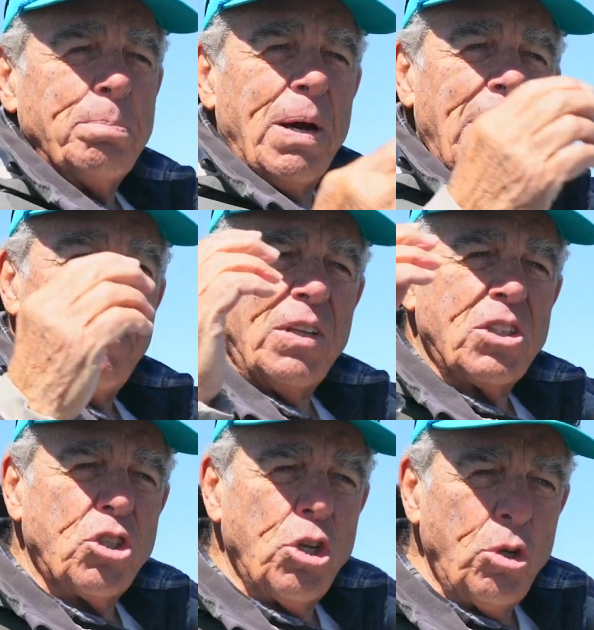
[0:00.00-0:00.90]
But if
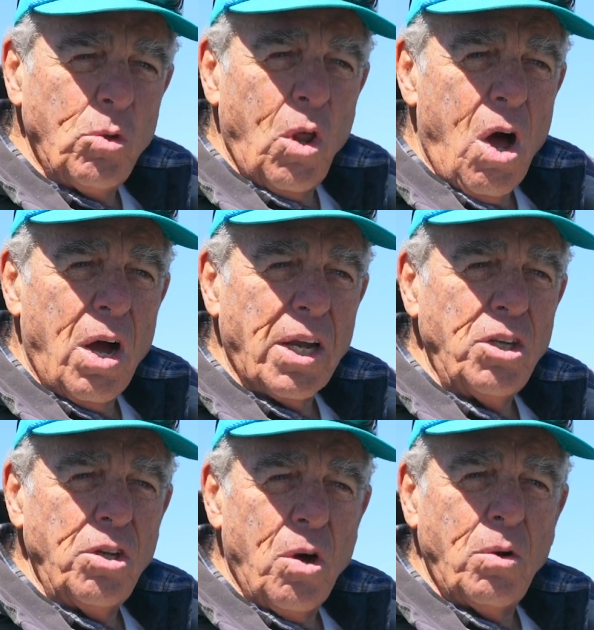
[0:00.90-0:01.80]
it's too long
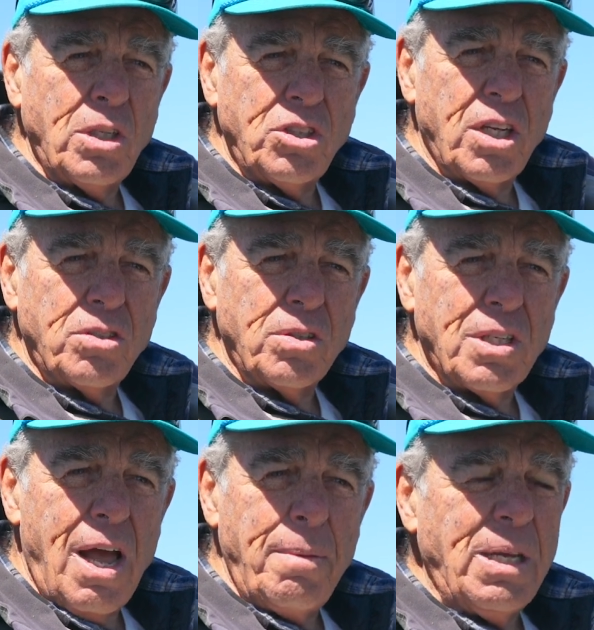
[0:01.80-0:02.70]
and you don't adjust your
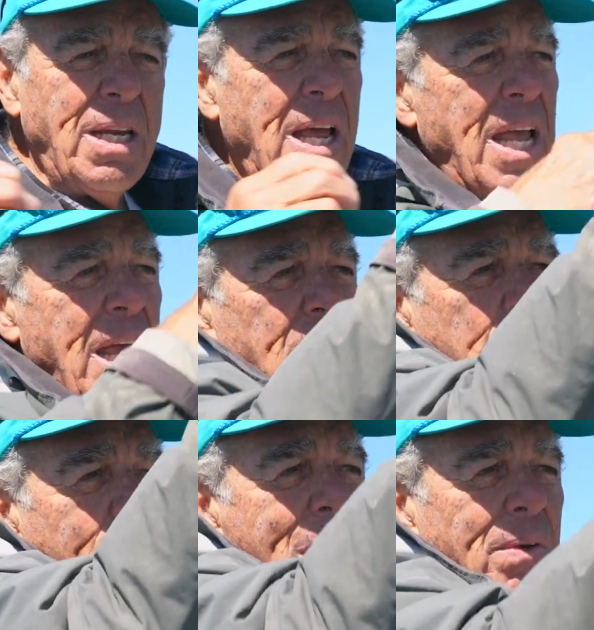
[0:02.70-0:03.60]
timing, it'll
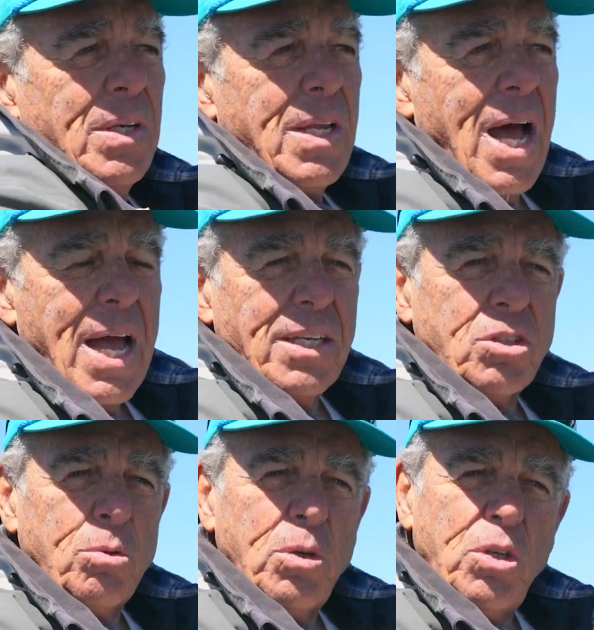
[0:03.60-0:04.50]
go out and die.
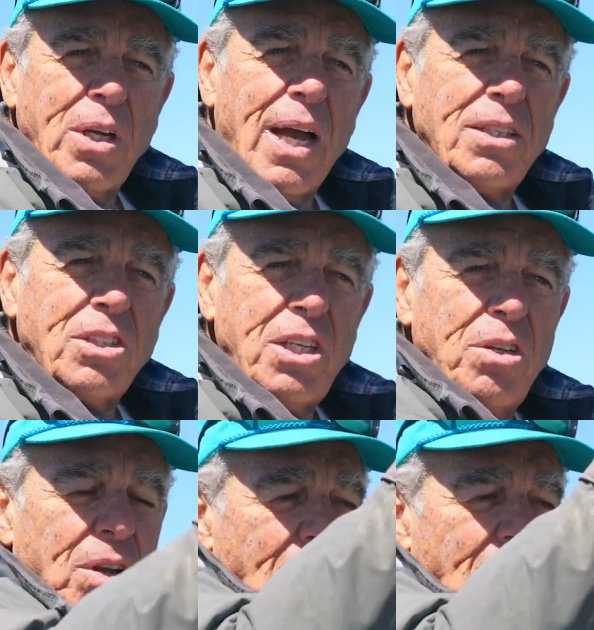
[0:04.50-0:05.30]
So when you guys see your